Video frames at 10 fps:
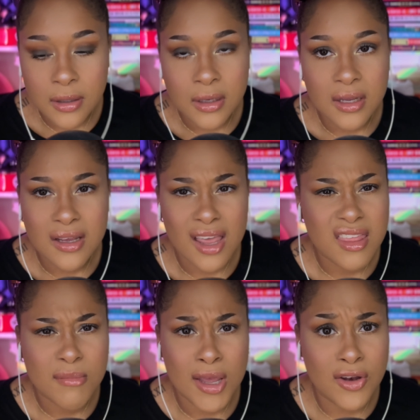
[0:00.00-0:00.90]
I
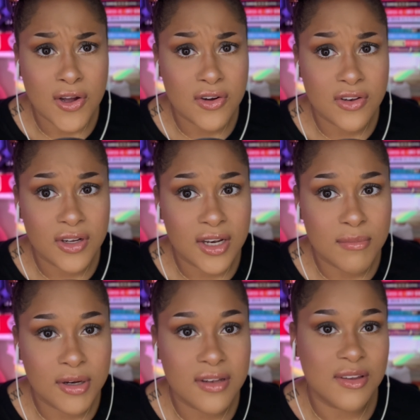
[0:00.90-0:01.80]
think my daughter took it and
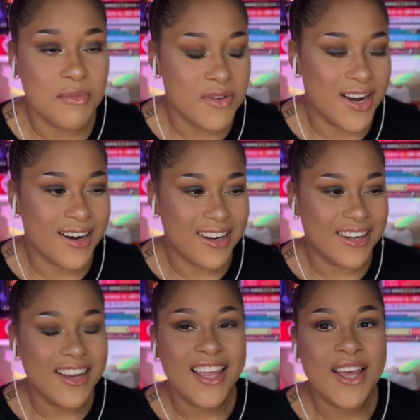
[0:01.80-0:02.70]
put it somewhere.
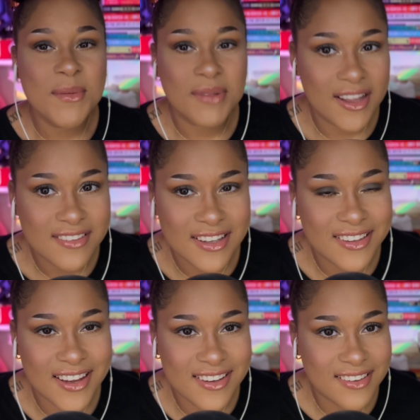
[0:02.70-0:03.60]
Plus it's
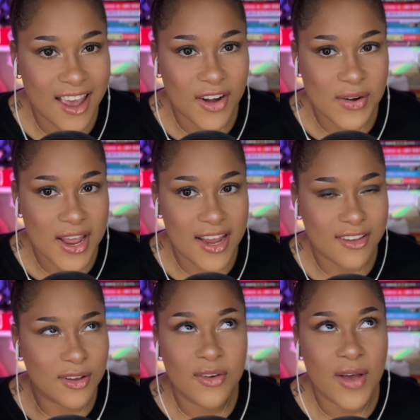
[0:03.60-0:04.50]
like Saturday, so
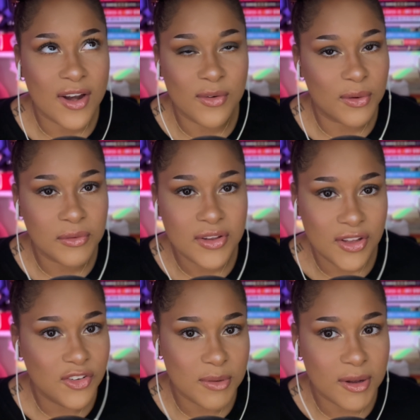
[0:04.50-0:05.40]
I don't go to the
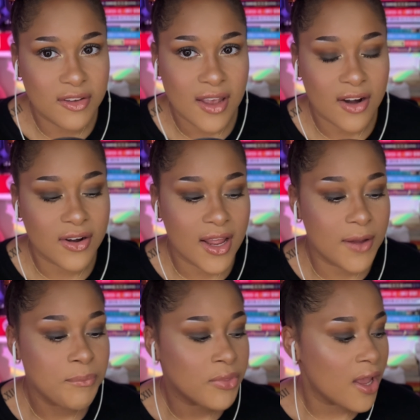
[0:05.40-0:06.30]
gym on Saturday.
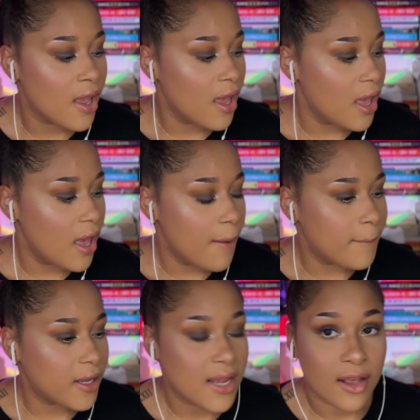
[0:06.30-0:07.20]
But
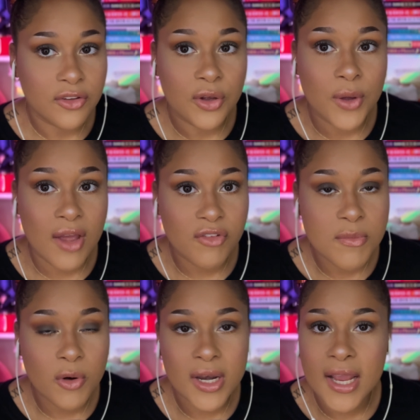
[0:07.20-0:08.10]
yeah, so every
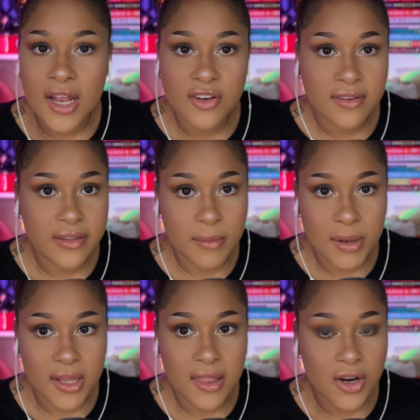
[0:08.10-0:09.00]
morning I just slip it
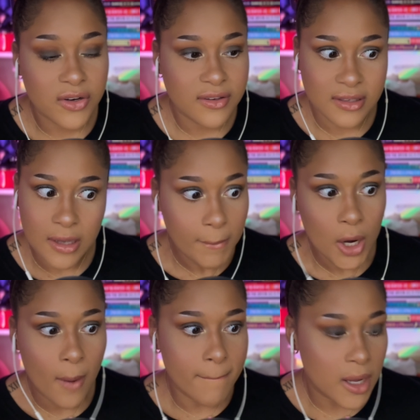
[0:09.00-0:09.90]
in there and just zip it
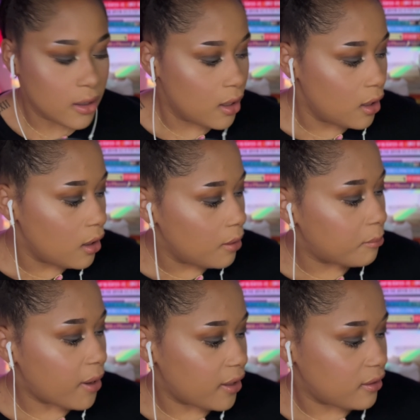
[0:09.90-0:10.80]
up.
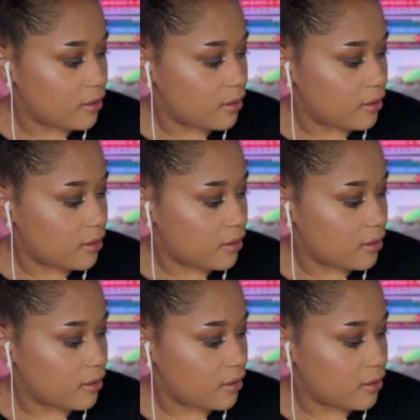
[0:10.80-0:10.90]
But